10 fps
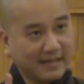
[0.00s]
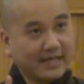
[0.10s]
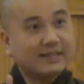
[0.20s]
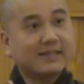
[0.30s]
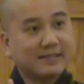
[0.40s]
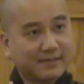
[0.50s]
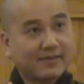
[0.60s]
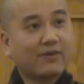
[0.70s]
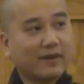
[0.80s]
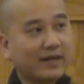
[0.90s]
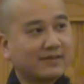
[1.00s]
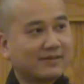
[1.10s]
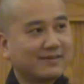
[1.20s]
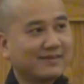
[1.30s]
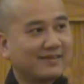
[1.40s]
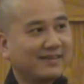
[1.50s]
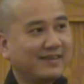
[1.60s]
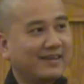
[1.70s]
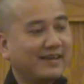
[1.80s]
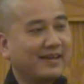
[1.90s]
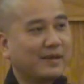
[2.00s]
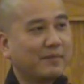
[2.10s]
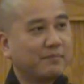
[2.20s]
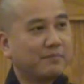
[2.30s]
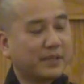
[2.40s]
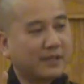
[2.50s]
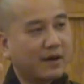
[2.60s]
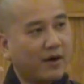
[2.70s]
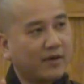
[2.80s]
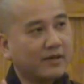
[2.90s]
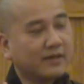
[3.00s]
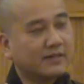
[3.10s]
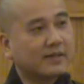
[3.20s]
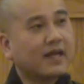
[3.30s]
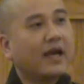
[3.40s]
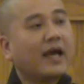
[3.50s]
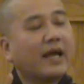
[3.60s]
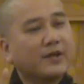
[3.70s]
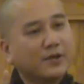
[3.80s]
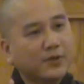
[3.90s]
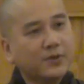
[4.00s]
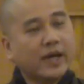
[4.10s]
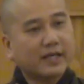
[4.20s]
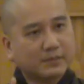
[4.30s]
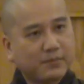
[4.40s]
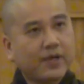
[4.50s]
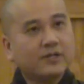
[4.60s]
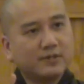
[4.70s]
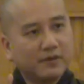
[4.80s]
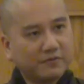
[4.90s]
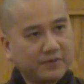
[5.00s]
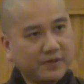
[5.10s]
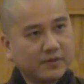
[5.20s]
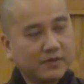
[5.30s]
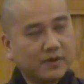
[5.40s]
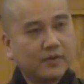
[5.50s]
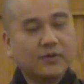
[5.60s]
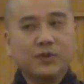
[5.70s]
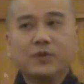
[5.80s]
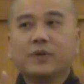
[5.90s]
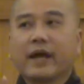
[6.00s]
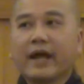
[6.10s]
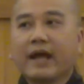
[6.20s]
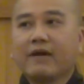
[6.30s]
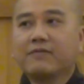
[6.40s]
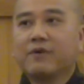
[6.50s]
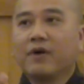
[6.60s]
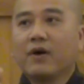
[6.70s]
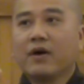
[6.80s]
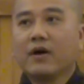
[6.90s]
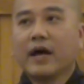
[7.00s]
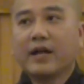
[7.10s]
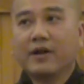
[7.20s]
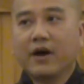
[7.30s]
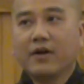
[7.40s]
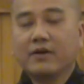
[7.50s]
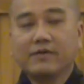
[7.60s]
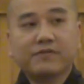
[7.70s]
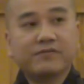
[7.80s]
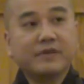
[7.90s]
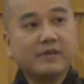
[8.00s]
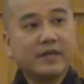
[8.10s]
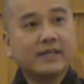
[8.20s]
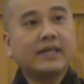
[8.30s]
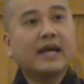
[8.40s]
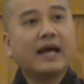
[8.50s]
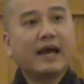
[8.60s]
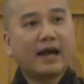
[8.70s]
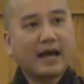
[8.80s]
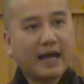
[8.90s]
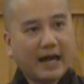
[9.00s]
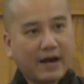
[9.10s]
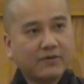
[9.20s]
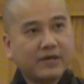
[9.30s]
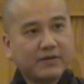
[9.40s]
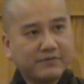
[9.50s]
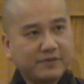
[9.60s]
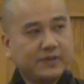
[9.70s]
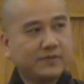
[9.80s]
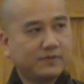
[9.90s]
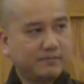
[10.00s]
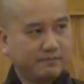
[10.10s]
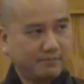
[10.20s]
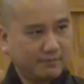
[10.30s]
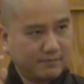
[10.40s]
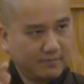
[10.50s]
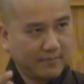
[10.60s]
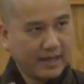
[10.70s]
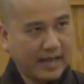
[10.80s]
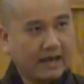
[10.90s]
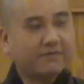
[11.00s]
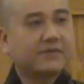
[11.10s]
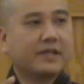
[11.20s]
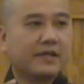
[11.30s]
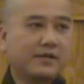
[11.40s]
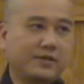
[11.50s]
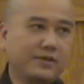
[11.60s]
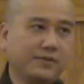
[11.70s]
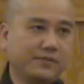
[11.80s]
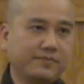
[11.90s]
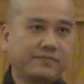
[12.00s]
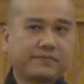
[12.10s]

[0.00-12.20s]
That is correct. But the other is, you express your feel. Do you care for another feeling, how they feel after they hurt you?